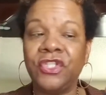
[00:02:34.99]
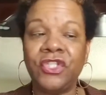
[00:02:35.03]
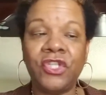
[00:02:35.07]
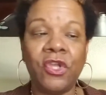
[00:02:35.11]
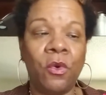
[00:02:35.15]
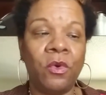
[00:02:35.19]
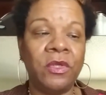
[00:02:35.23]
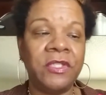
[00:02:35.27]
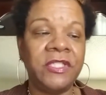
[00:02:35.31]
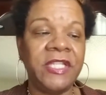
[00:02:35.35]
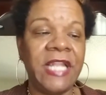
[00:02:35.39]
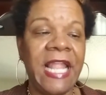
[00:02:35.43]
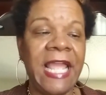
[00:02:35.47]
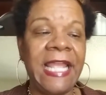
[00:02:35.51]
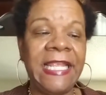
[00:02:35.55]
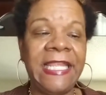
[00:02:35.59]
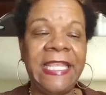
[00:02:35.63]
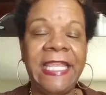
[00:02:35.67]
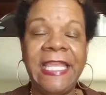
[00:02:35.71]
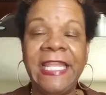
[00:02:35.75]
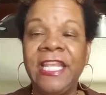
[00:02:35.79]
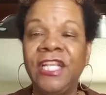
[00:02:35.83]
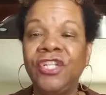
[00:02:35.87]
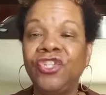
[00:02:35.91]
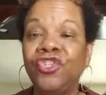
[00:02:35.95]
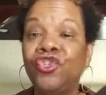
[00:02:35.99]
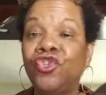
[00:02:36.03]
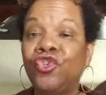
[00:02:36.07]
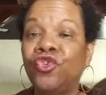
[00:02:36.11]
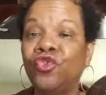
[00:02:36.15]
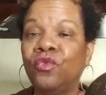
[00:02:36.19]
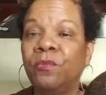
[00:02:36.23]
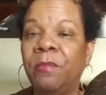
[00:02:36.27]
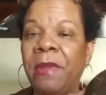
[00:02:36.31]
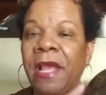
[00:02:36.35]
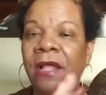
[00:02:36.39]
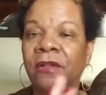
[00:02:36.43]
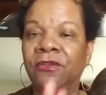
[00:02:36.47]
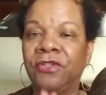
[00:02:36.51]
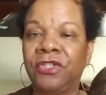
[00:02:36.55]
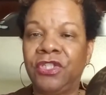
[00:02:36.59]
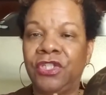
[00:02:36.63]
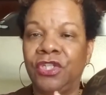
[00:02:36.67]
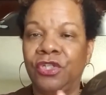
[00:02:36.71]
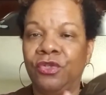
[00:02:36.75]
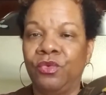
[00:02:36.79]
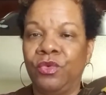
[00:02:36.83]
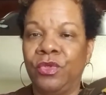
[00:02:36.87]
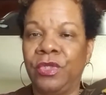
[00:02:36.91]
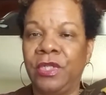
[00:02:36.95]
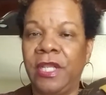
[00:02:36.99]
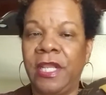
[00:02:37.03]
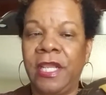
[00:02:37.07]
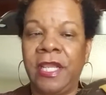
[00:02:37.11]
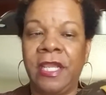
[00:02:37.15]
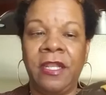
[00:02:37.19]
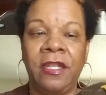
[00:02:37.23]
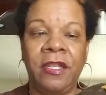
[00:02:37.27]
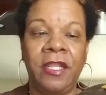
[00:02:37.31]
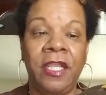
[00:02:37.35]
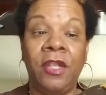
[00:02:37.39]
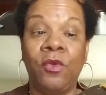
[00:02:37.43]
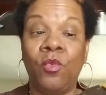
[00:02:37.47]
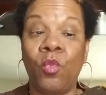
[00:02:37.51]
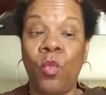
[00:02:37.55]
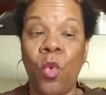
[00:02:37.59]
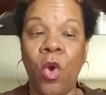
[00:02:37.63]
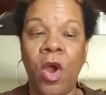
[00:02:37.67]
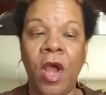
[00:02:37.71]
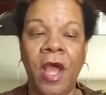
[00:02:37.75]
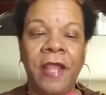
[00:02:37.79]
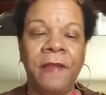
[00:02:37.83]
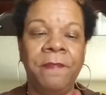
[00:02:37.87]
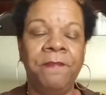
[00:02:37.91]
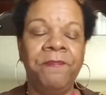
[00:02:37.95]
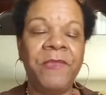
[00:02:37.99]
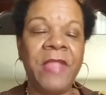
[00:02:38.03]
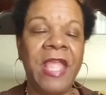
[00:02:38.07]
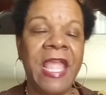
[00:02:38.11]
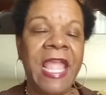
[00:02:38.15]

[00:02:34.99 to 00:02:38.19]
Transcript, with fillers: So it's like getting two belts in, in, in one.